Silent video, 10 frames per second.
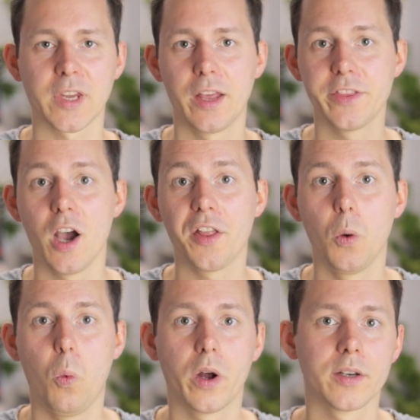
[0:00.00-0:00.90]
and the other
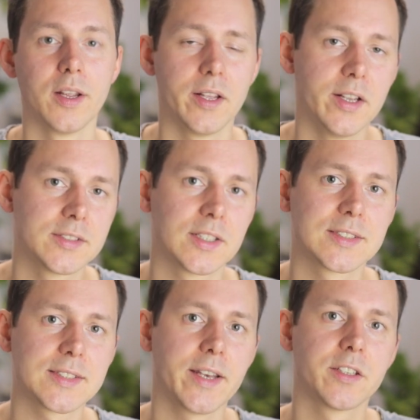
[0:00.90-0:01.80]
one is
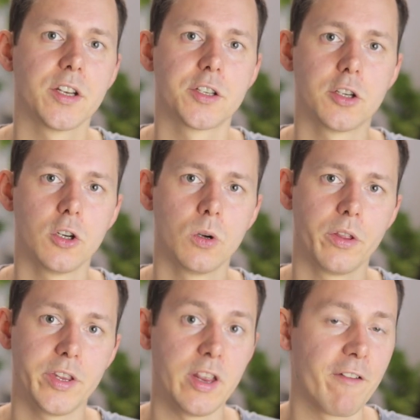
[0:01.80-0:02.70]
sent to
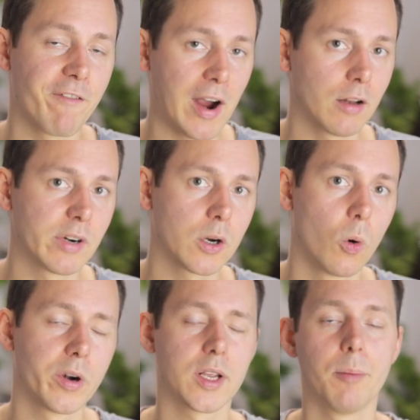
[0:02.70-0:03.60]
the file
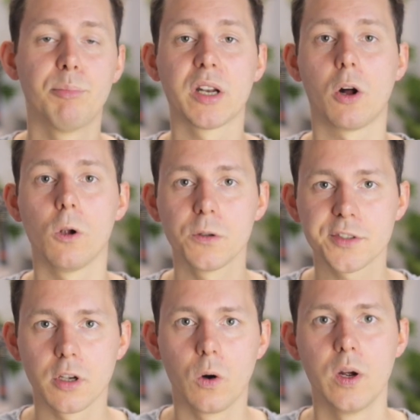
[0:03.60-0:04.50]
recording, but
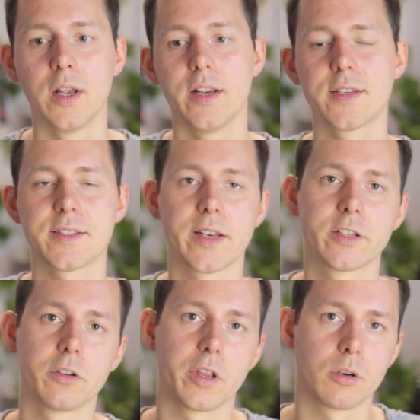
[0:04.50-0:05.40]
also is sent
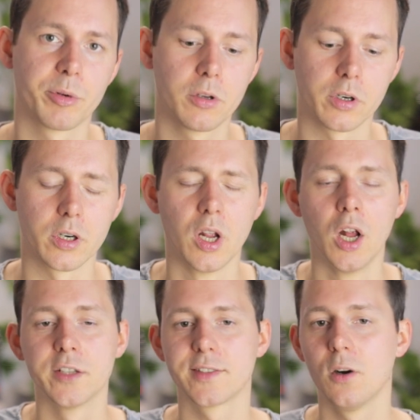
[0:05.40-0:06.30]
to the computer.
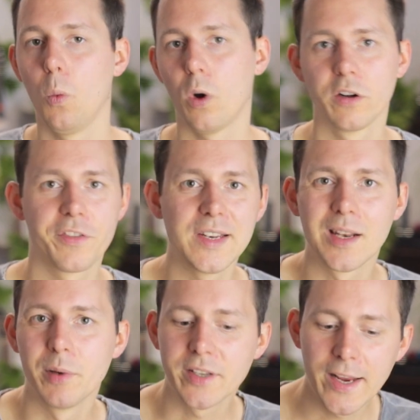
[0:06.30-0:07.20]
So one of the
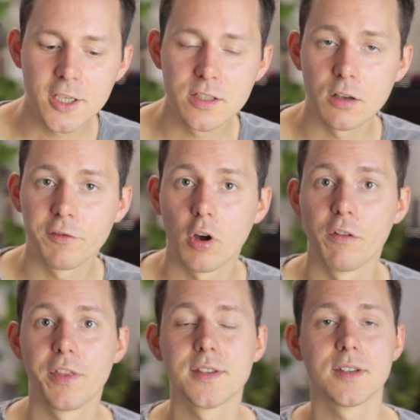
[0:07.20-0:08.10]
limitations of all
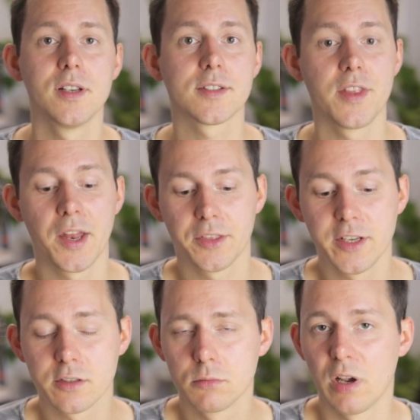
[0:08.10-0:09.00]
of this is that the
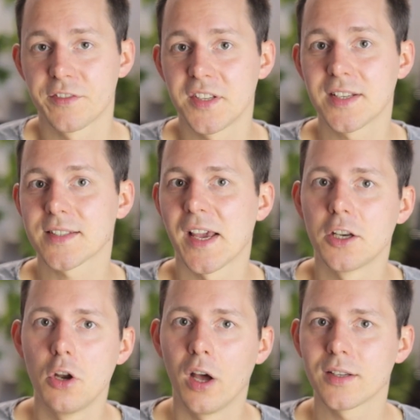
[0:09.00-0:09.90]
f 6
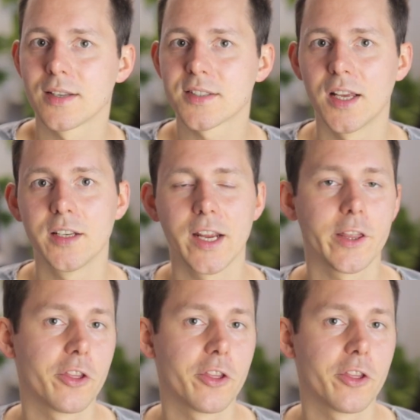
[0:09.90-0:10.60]
cannot send a